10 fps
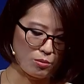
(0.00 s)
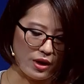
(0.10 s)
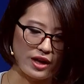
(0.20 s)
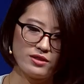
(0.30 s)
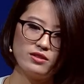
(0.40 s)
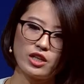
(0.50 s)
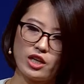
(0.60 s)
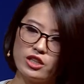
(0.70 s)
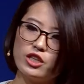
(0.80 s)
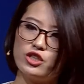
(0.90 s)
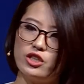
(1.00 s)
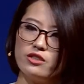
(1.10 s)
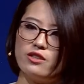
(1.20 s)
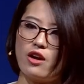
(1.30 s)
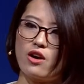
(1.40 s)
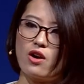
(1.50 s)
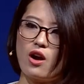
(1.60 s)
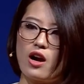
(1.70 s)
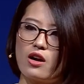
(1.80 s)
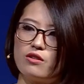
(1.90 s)
but the conditions there
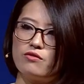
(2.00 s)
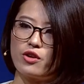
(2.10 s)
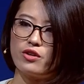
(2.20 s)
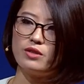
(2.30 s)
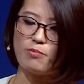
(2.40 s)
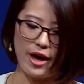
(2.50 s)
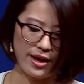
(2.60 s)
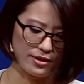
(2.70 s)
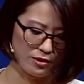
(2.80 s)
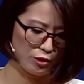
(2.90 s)
are very bad.